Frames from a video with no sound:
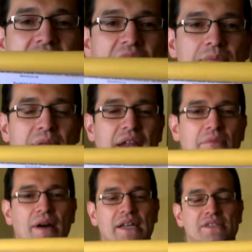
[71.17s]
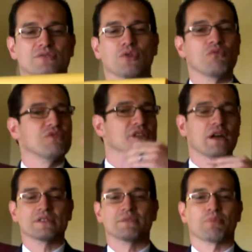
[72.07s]
Keep that in mind. Don't fill
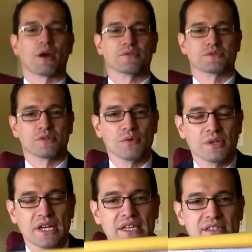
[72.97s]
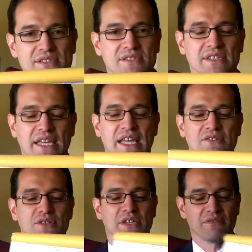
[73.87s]
out the progress note. This is
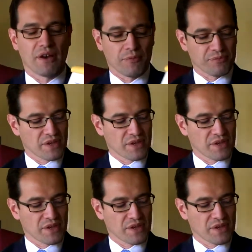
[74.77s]
psychiatric eval.